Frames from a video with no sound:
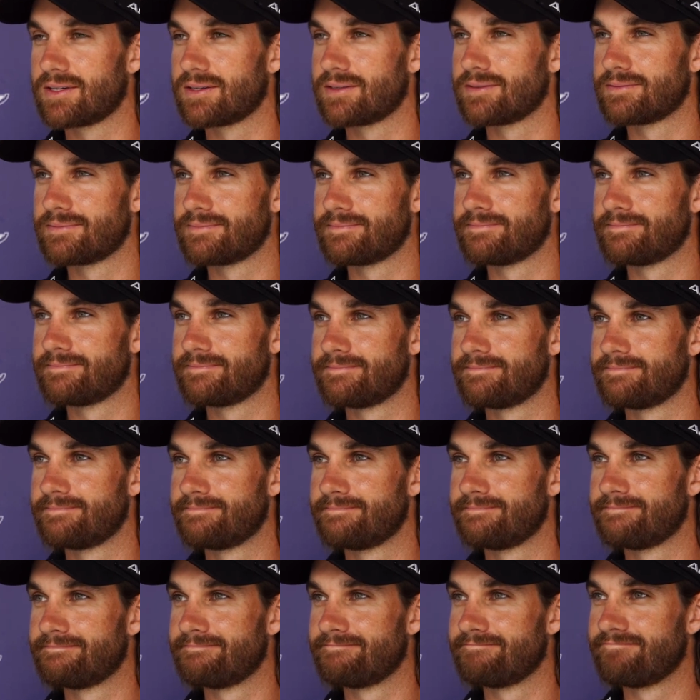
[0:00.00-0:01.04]
And you got a little
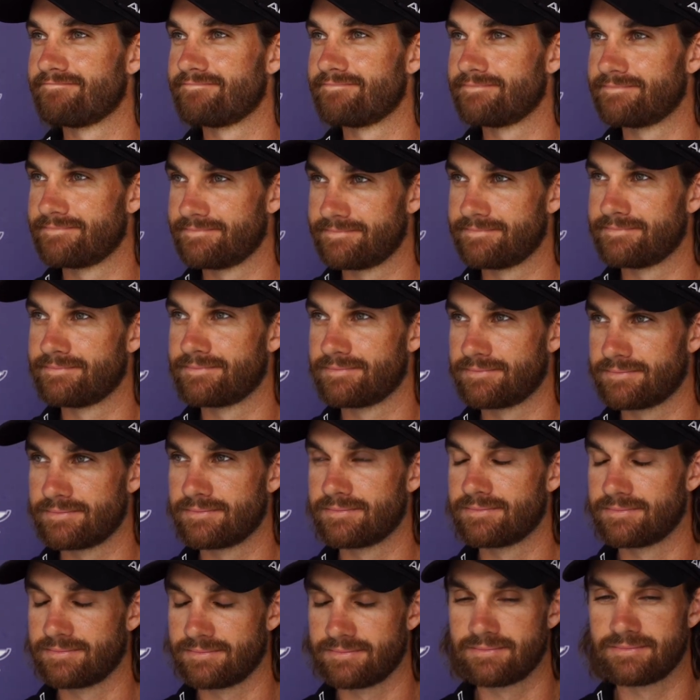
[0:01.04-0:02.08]
time to you know
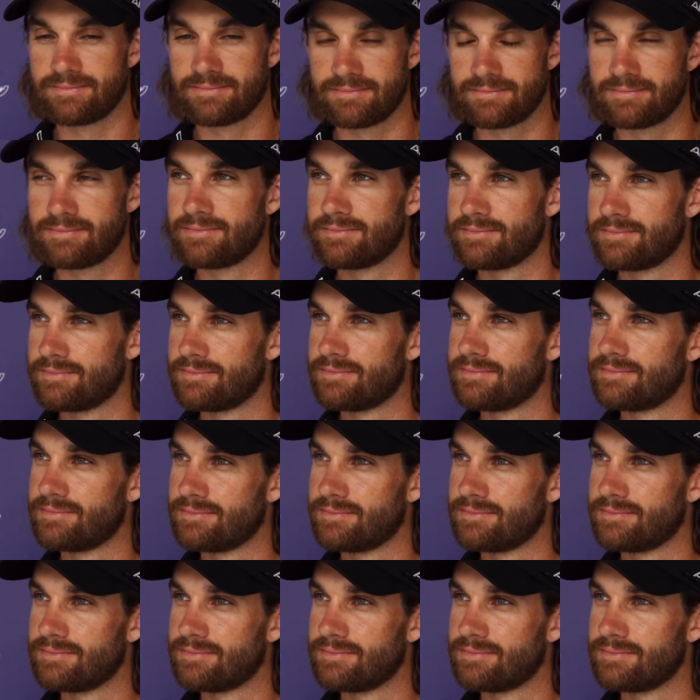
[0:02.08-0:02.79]
there's no delay.